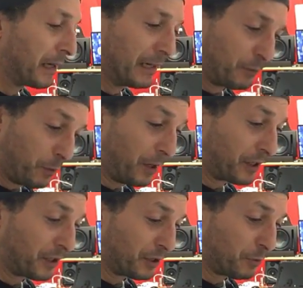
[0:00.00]
it
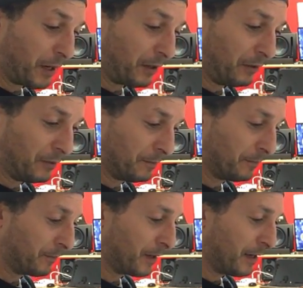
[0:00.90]
works as well.
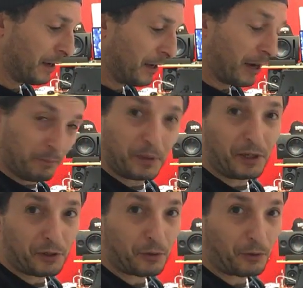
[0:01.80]
I'm
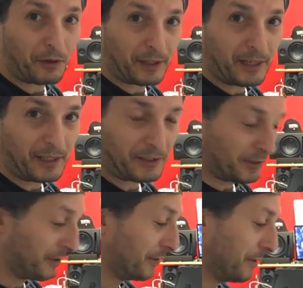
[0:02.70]
pretty sure it does.